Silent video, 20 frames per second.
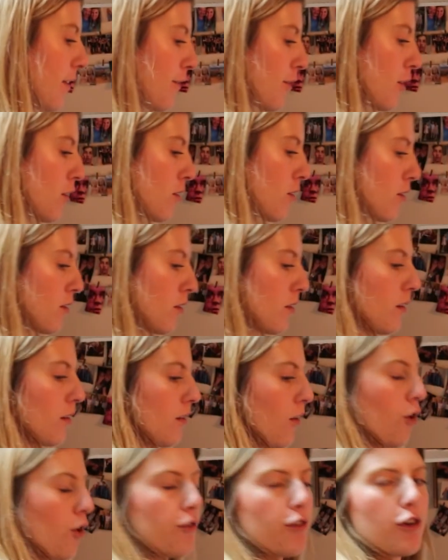for
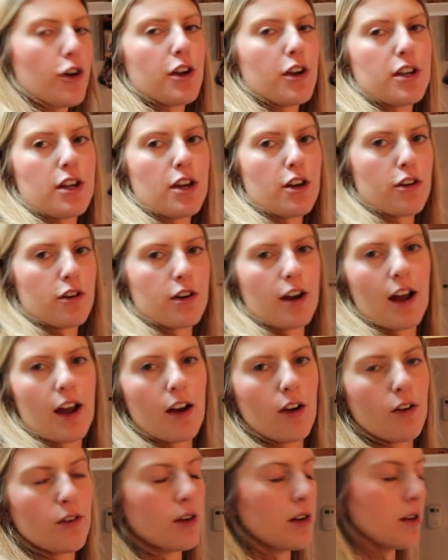over a year
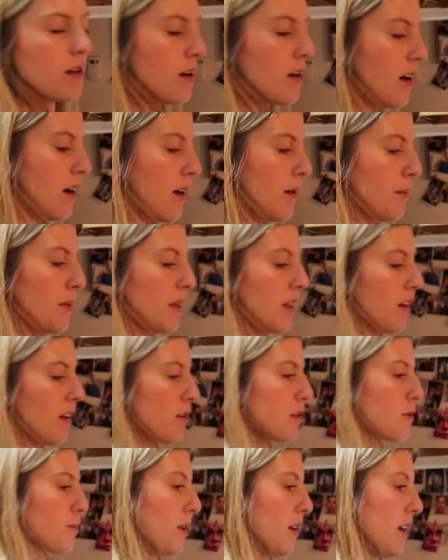now, but
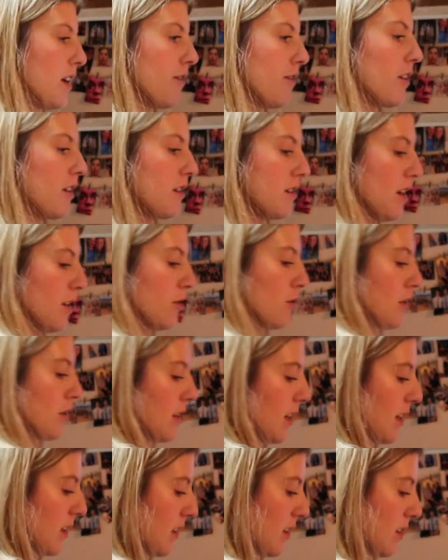there's plenty of containers
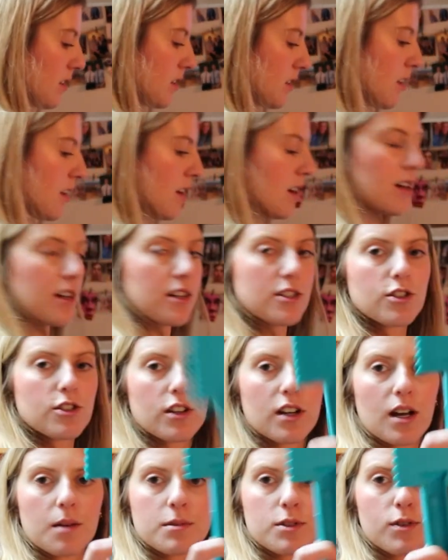like this. So it
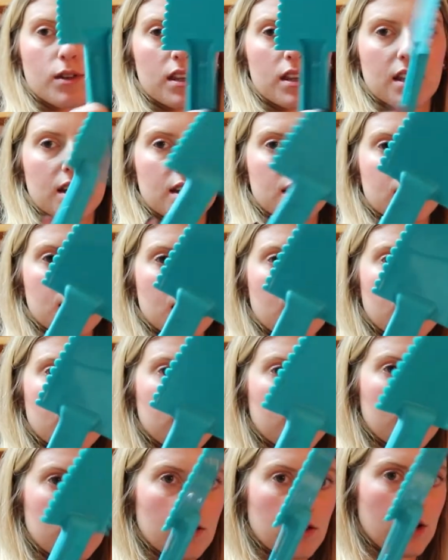comes with this
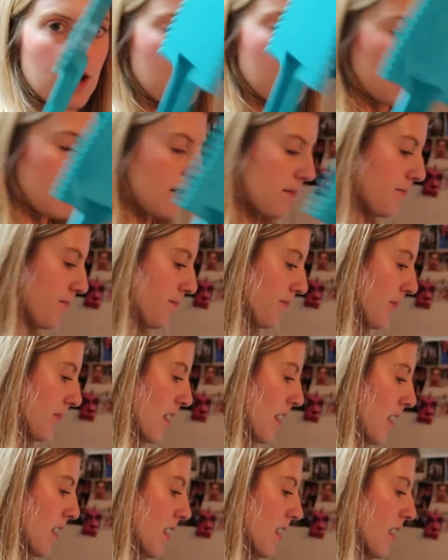little guy,
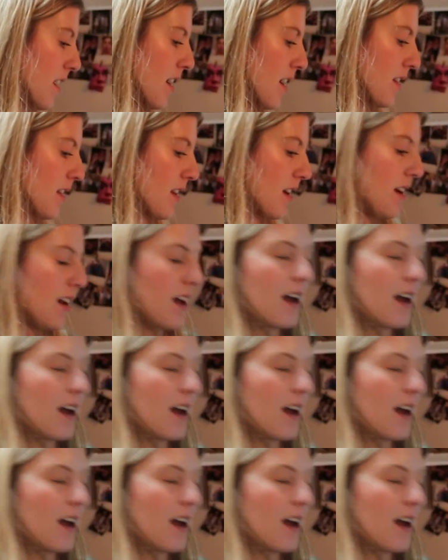and then it